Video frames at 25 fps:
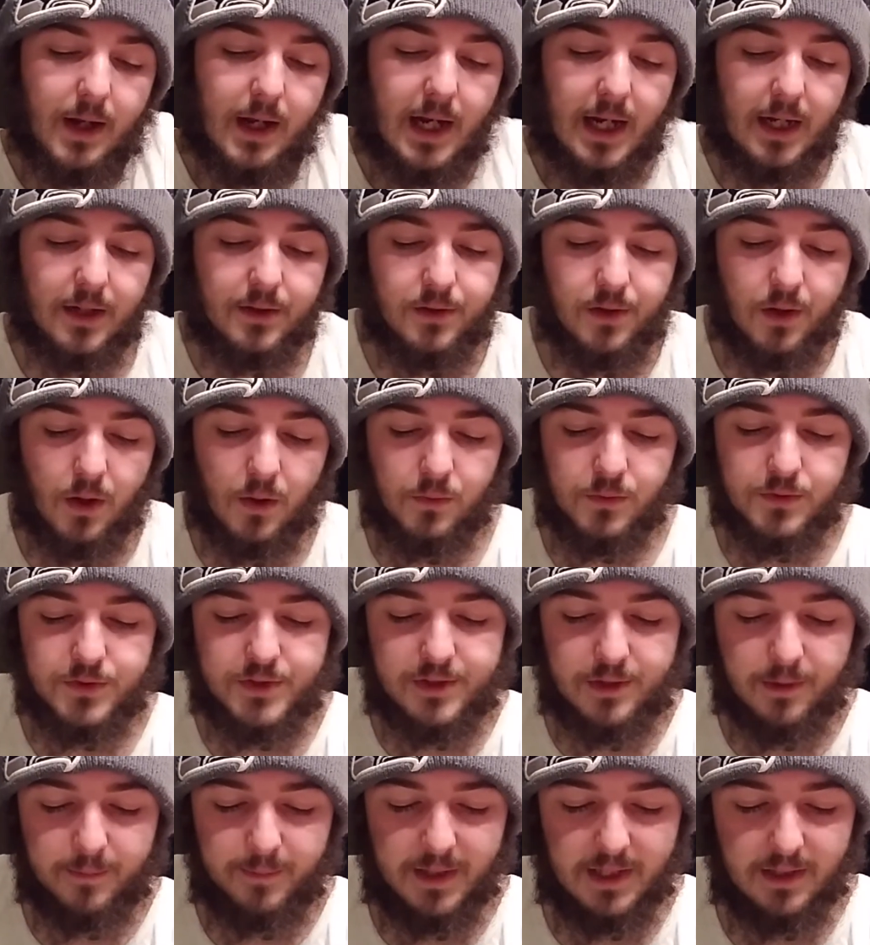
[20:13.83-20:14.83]
and loans
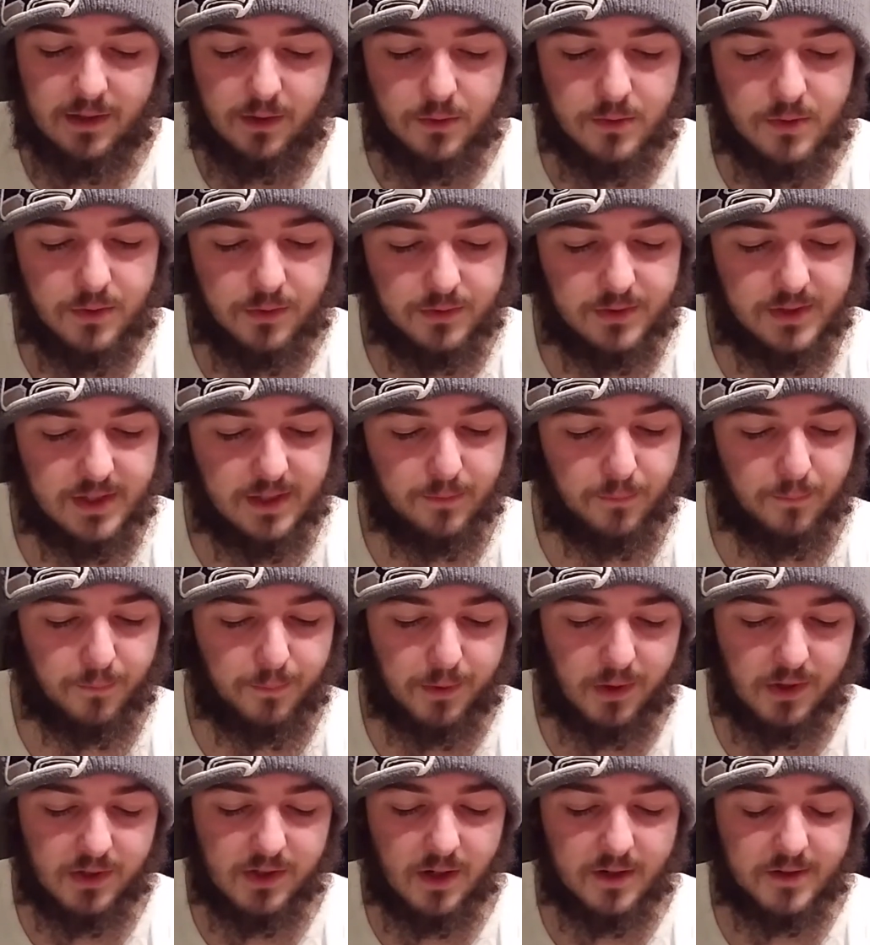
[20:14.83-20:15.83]
to be used in
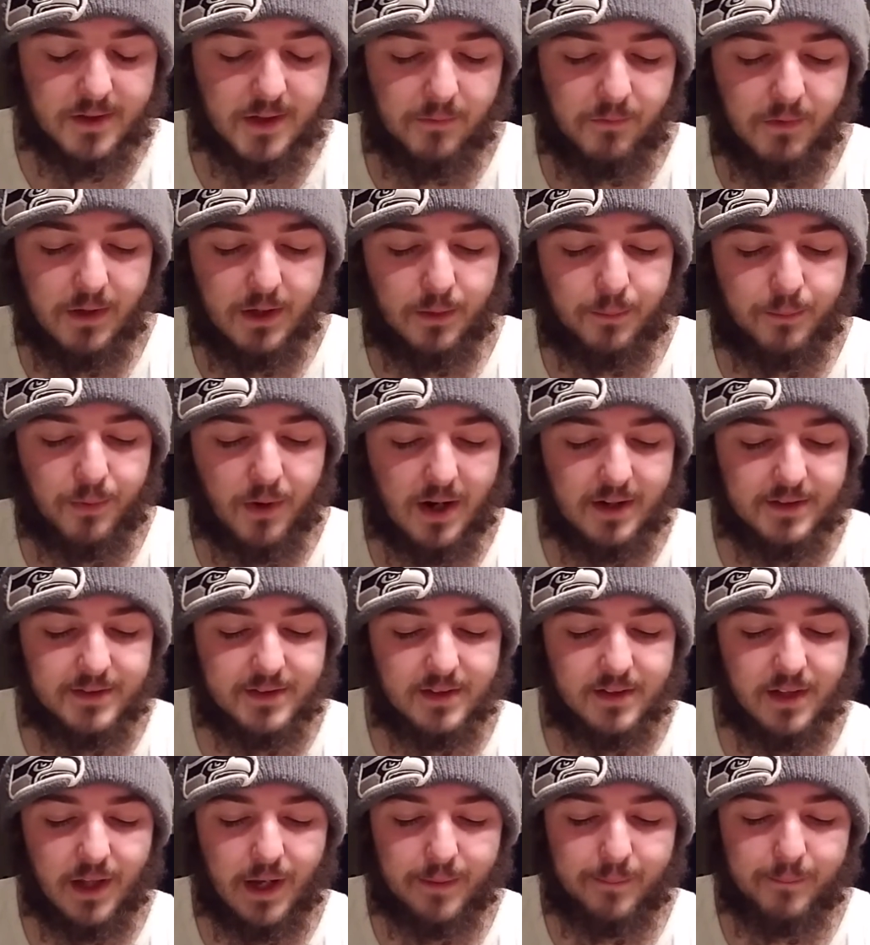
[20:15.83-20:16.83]
productive
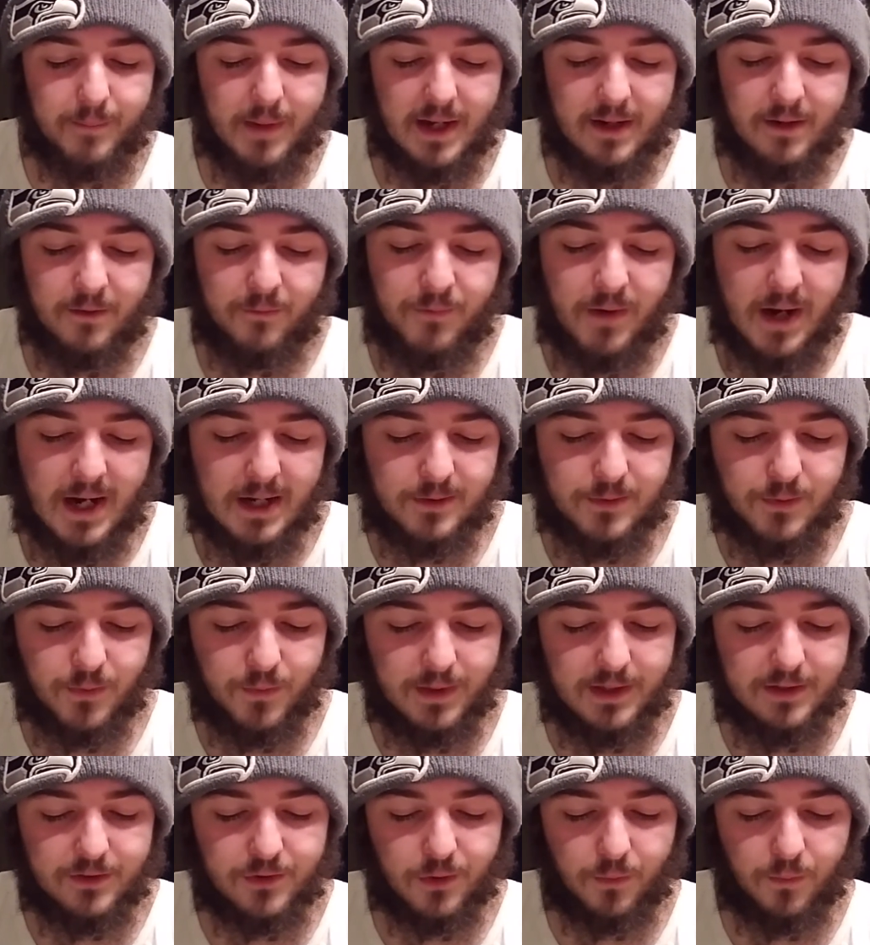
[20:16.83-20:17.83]
enterprises like
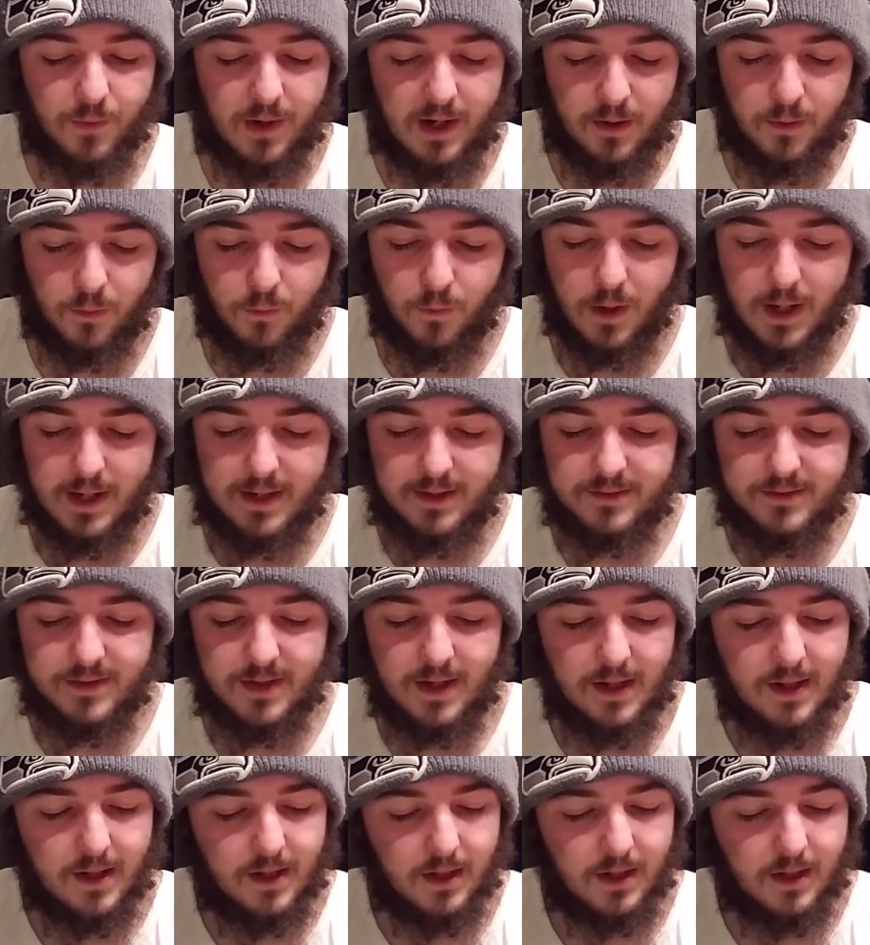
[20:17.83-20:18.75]
manufactories or railways,